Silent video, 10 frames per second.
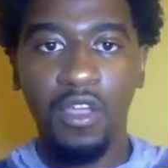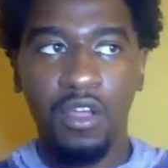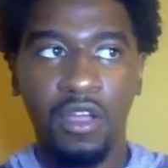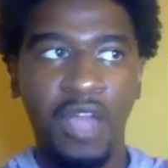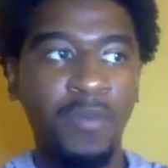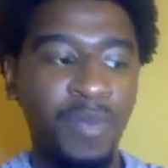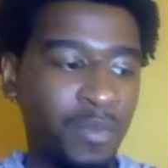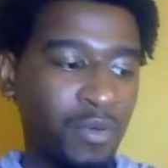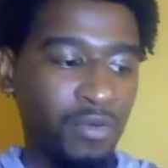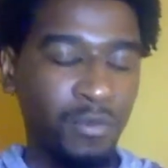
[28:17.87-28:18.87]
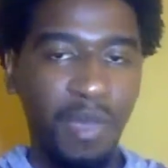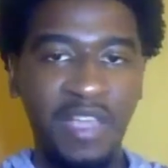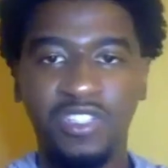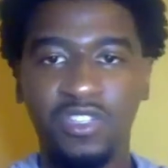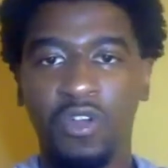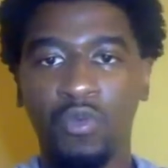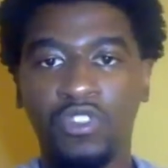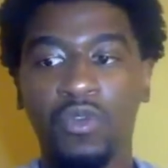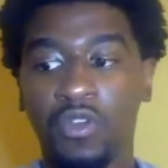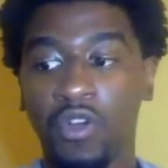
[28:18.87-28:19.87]
A lot of people base it on what's
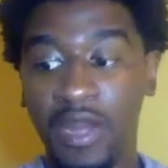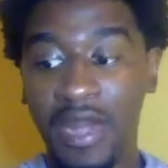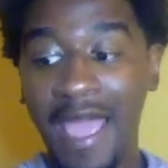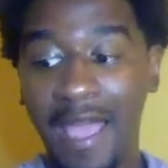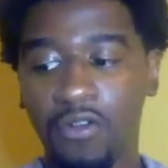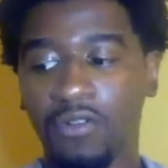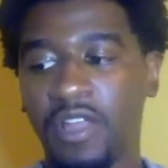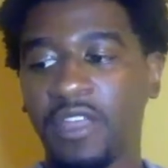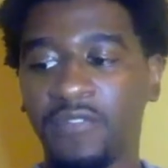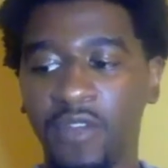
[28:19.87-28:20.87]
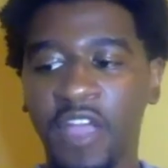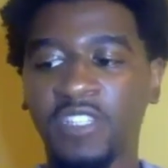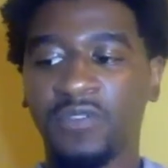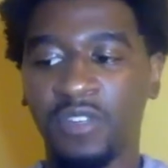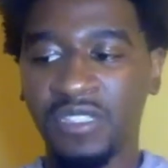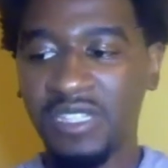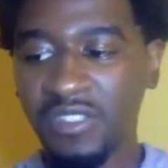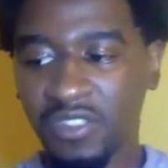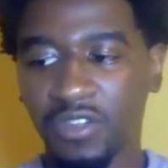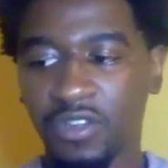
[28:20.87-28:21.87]
going on now. Like if you're an extroverted
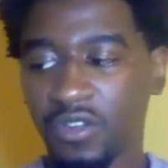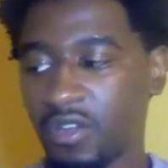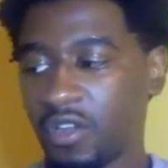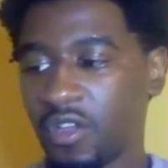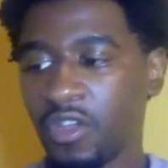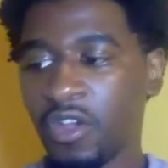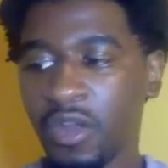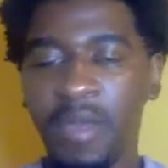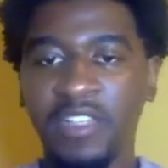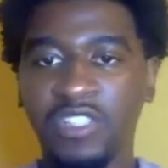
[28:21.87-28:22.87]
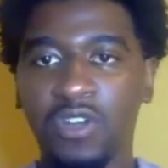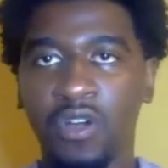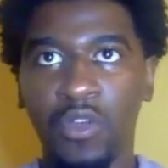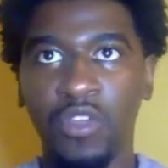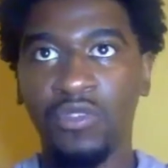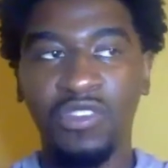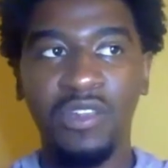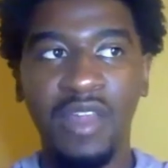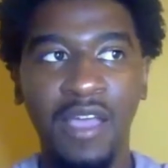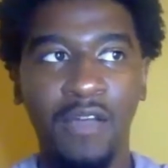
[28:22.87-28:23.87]
sensor, you're going to base it on what you see
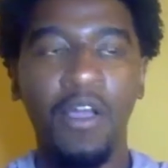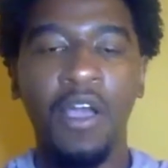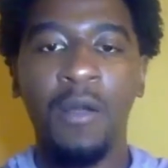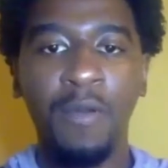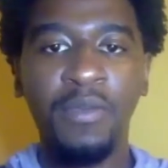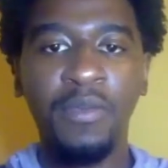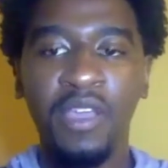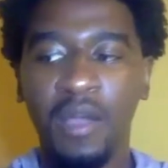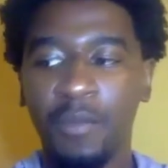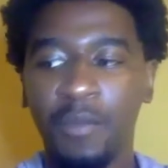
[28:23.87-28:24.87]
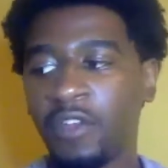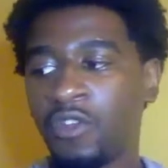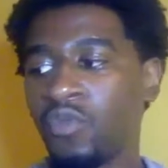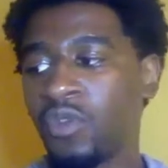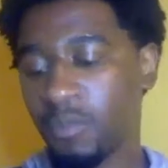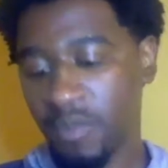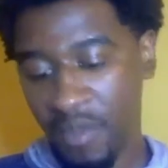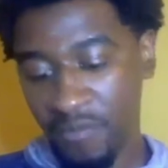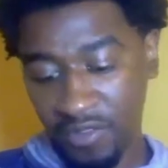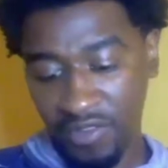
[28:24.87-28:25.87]
now. But I do want to
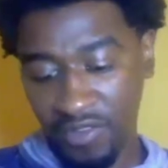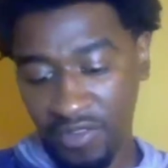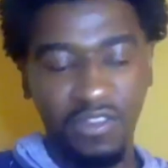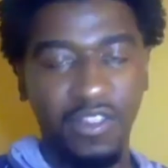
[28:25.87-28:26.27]
emphasize,